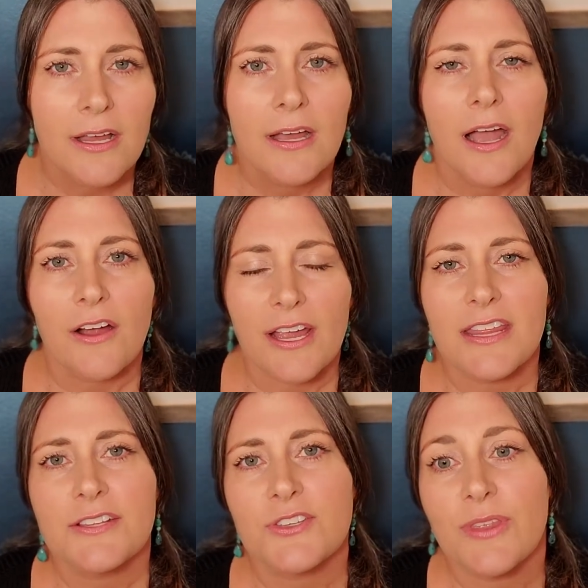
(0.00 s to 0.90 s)
All
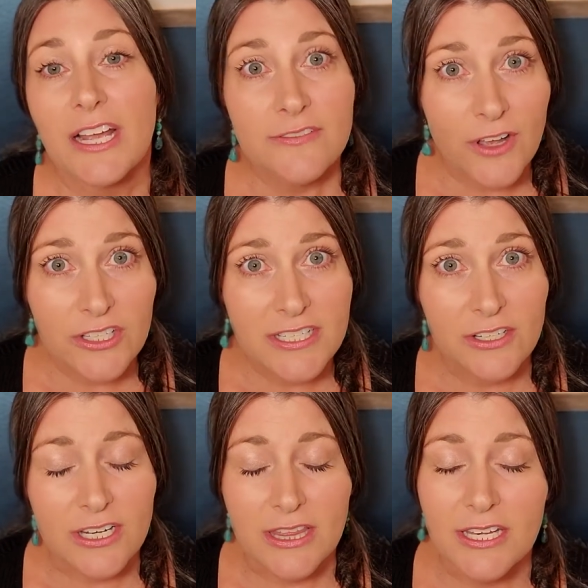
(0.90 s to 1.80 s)
right, so that's
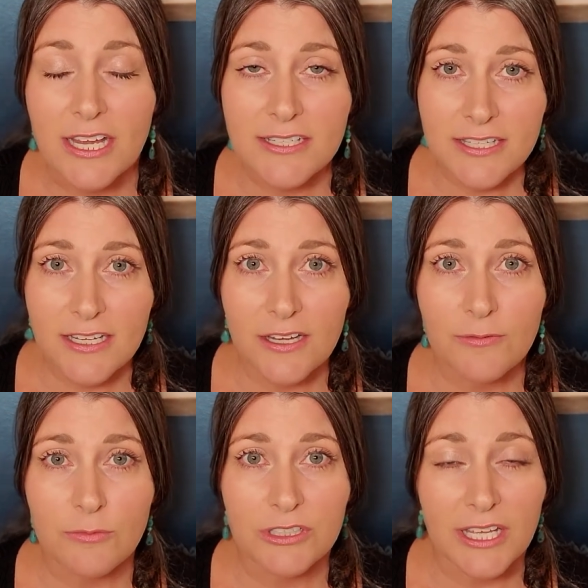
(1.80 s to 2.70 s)
volunteering. The next thing I
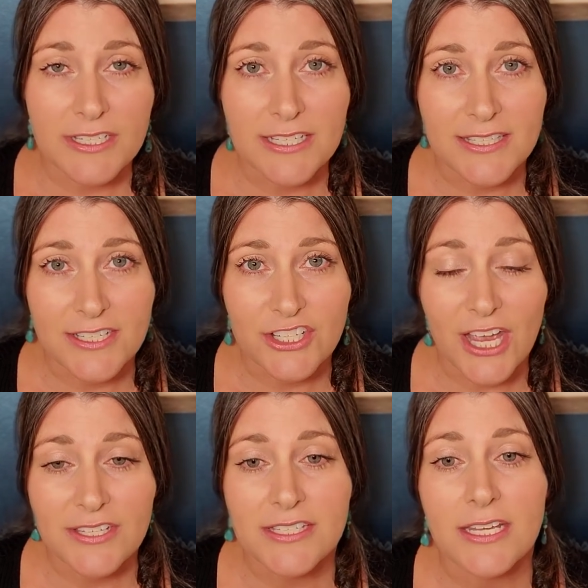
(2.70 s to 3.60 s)
would like to
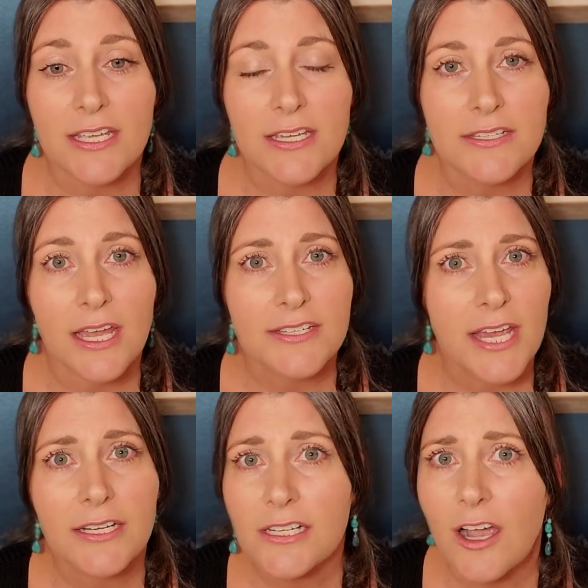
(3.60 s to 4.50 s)
suggest is
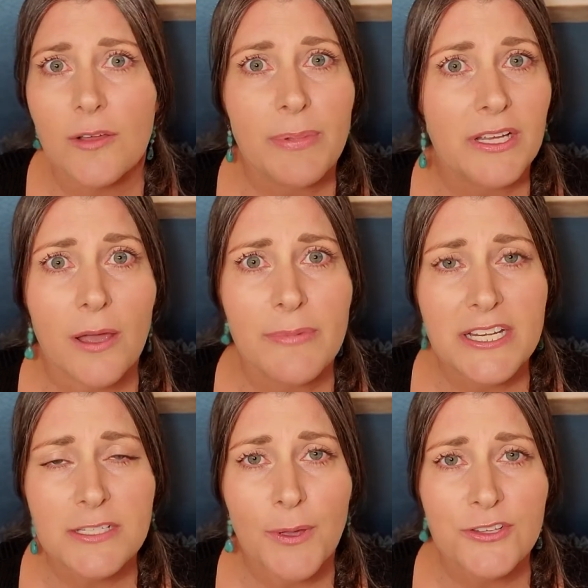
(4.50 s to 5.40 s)
attending
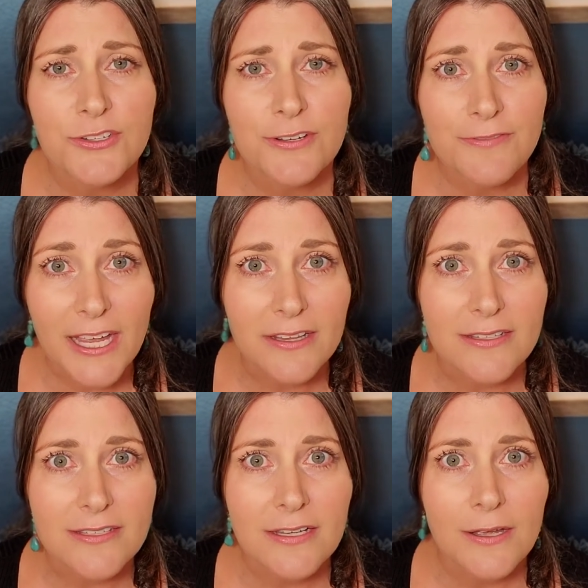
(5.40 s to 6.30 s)
company-sponsored
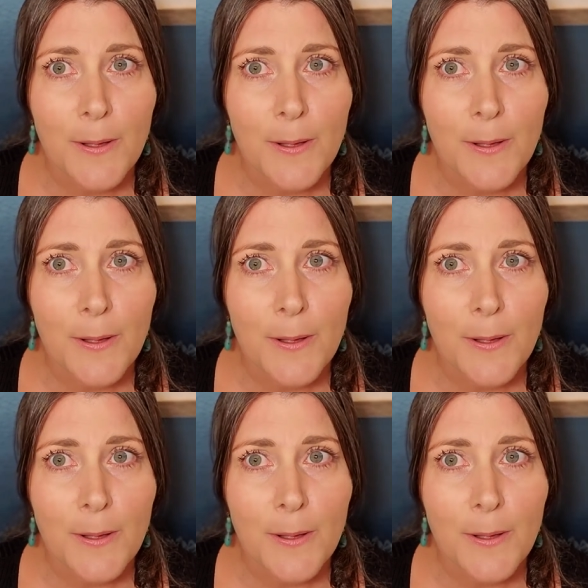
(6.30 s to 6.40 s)
events.